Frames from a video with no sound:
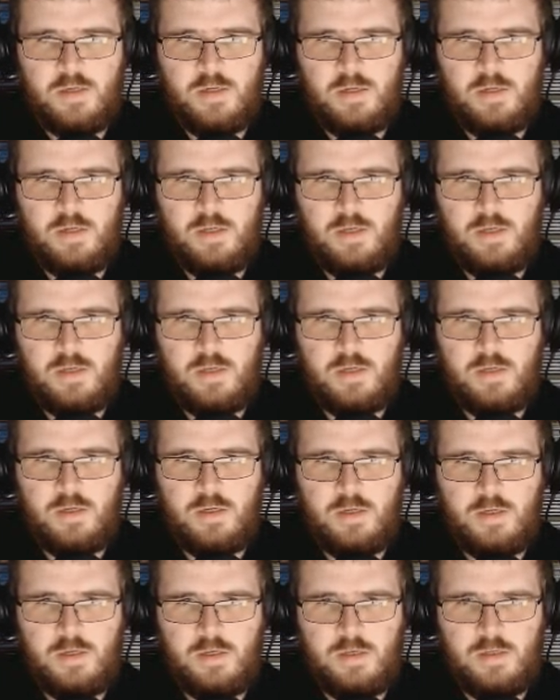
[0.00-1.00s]

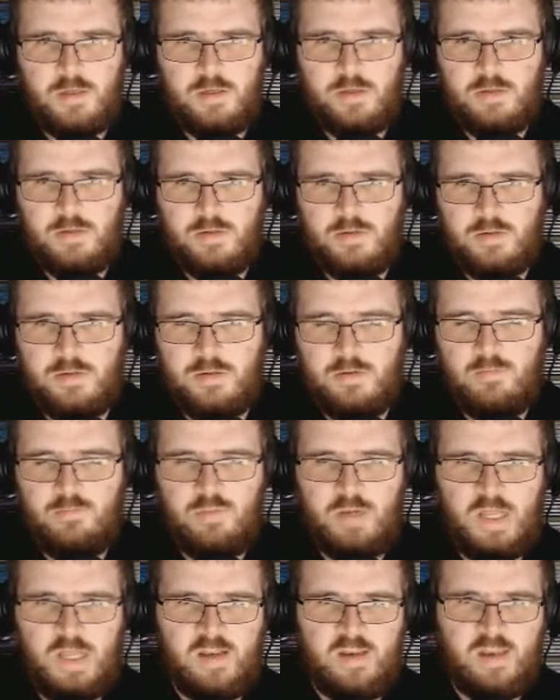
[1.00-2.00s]
Uh,
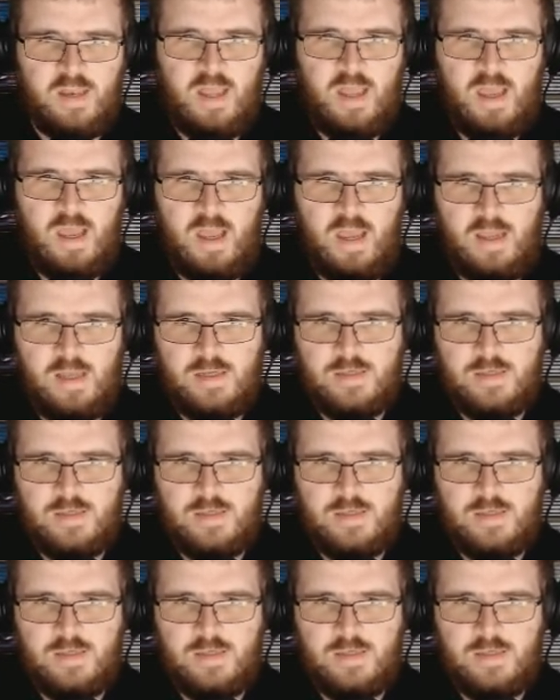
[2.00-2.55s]
blood there.